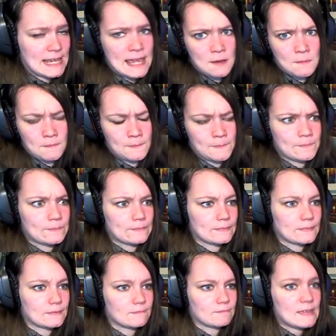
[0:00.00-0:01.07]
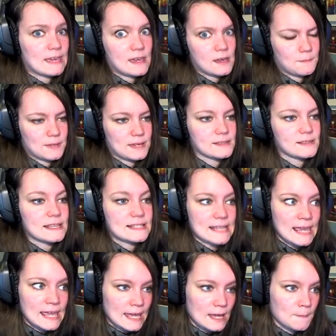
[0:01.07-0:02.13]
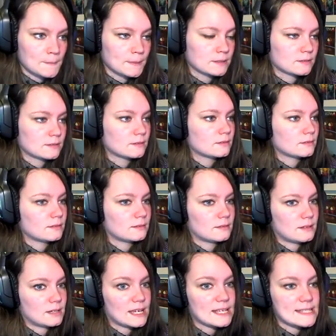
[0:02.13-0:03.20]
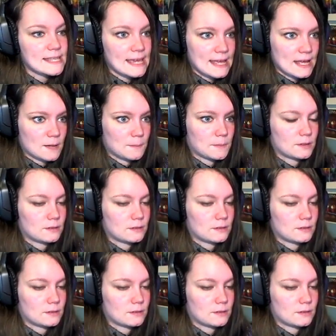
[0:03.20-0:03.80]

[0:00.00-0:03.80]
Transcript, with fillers: Him. Him. It's a him. It's a him.